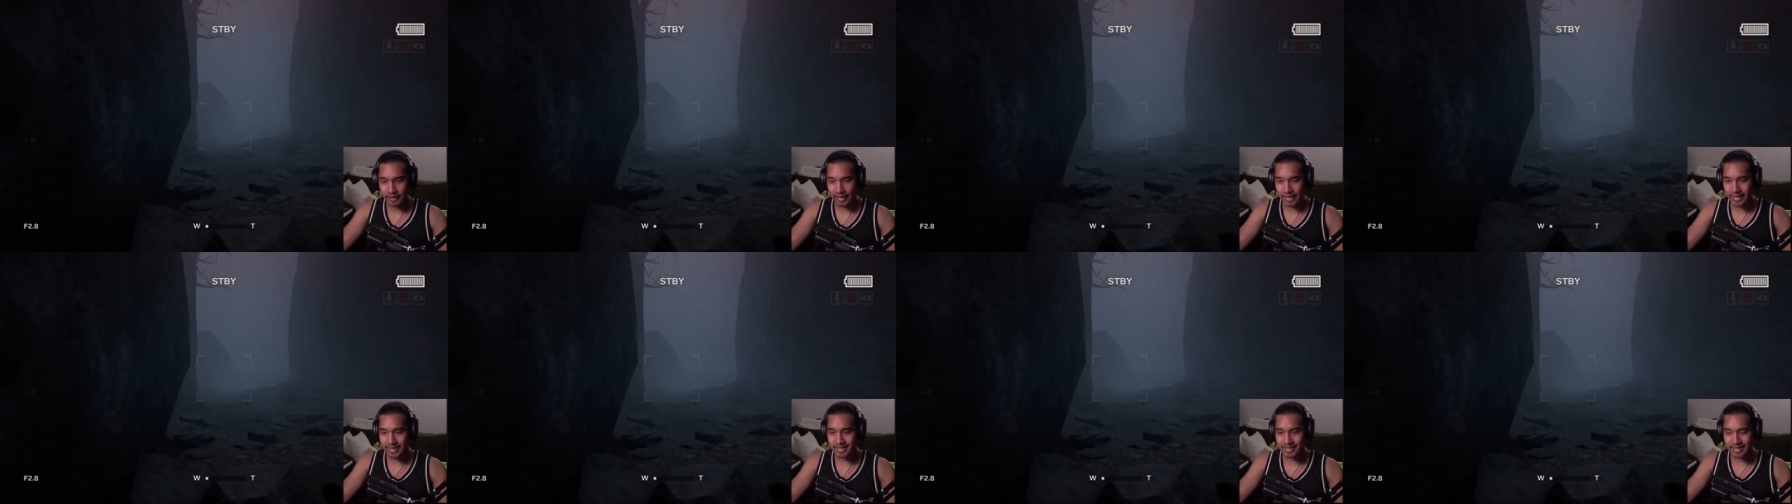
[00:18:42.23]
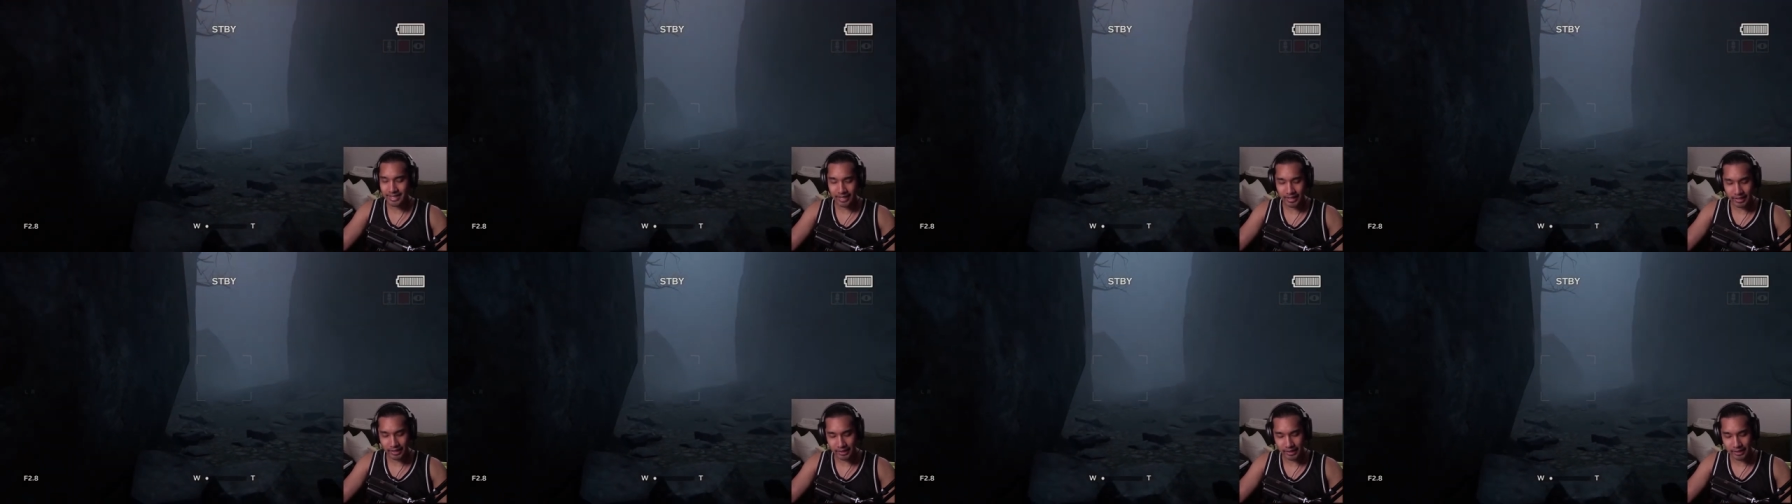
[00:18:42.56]
It's
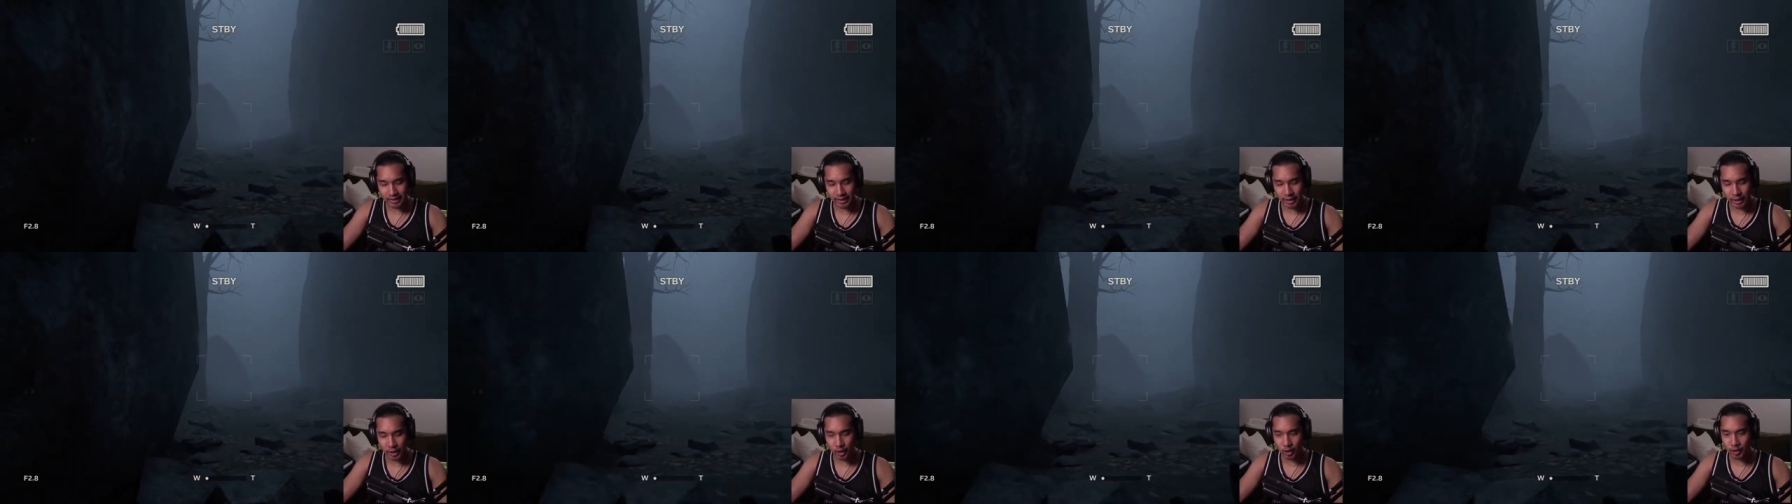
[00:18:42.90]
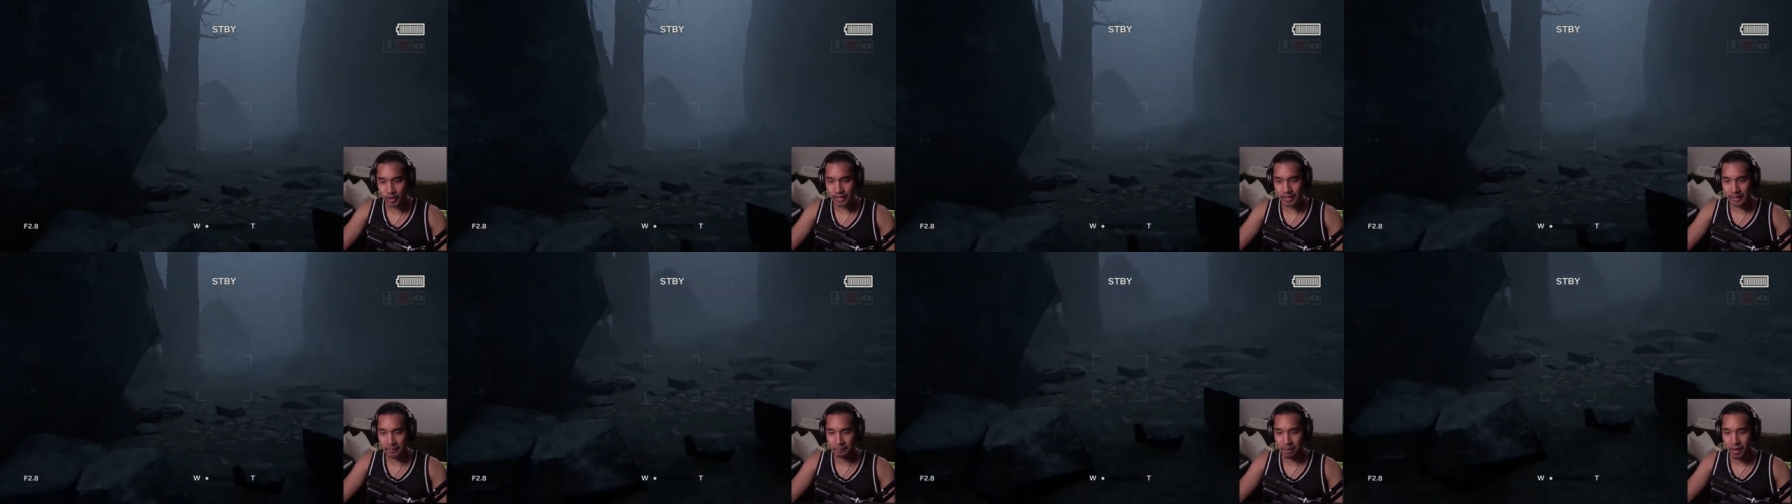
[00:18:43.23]

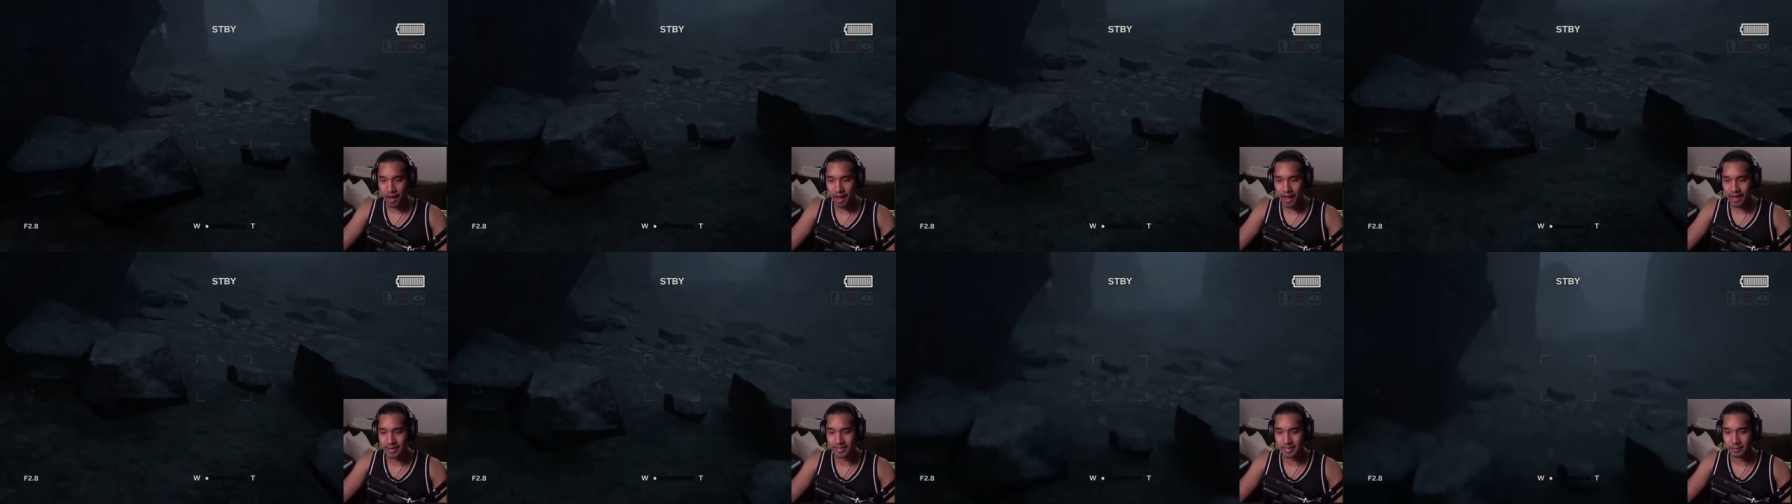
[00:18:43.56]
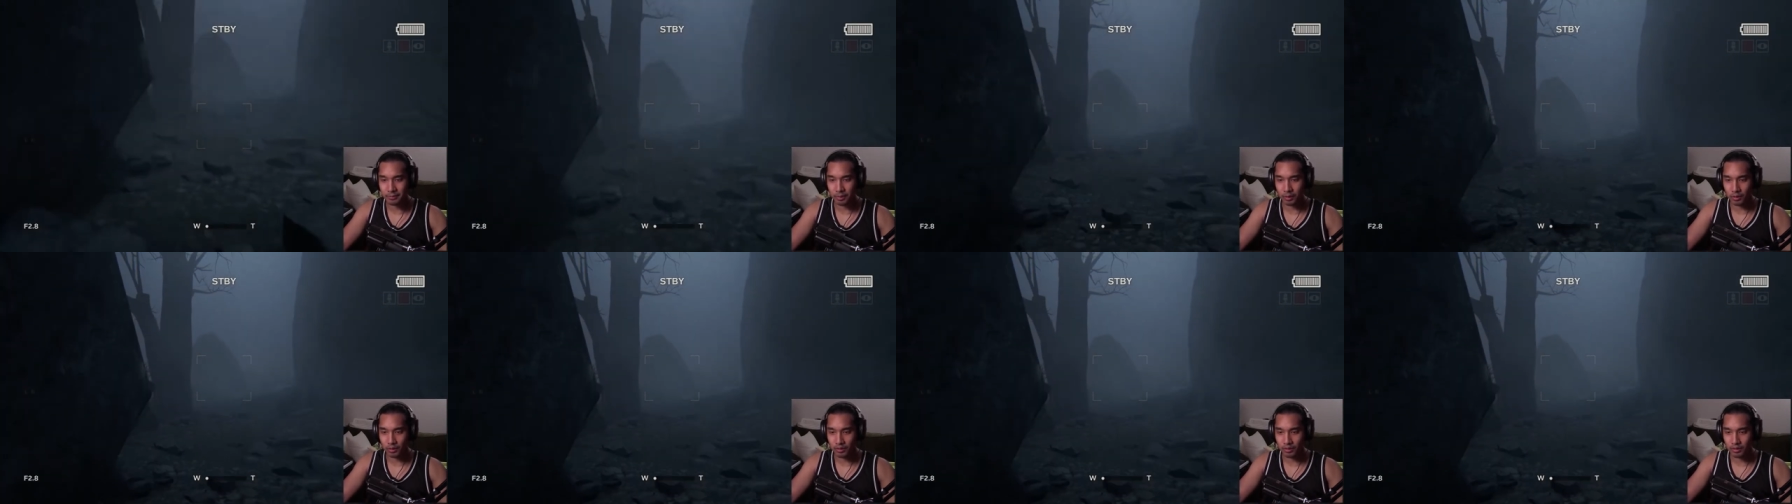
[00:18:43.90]
literally
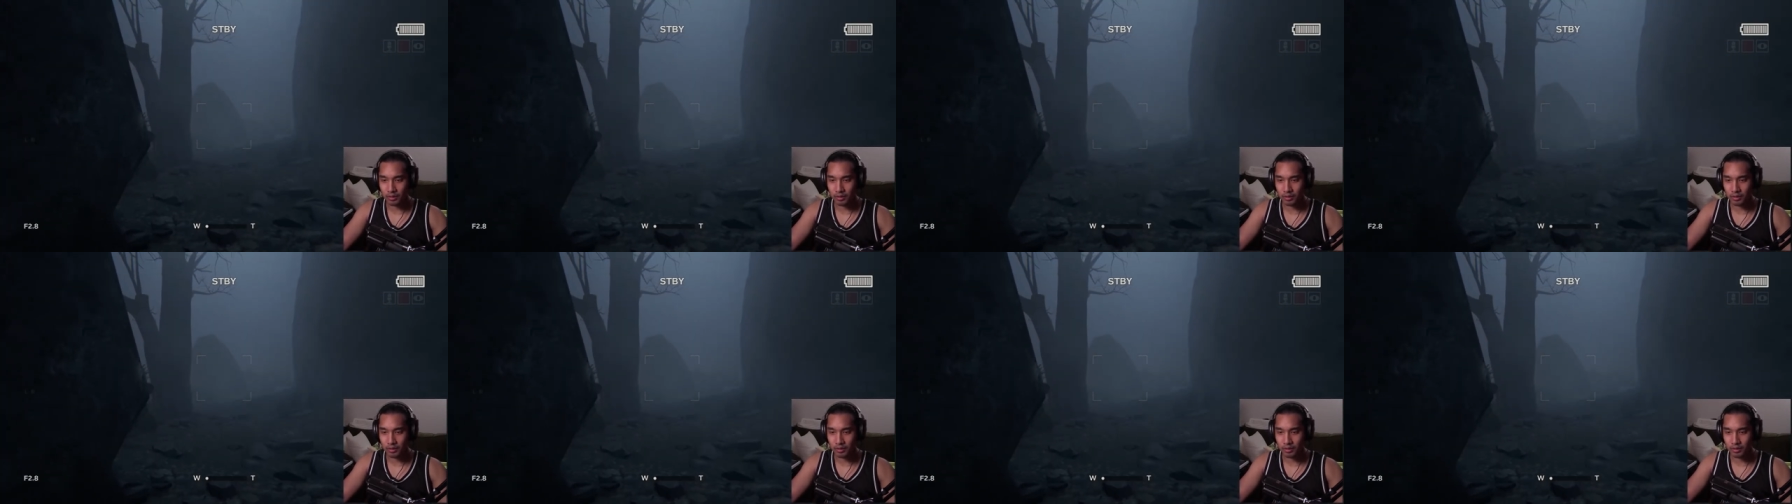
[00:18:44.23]
impossible.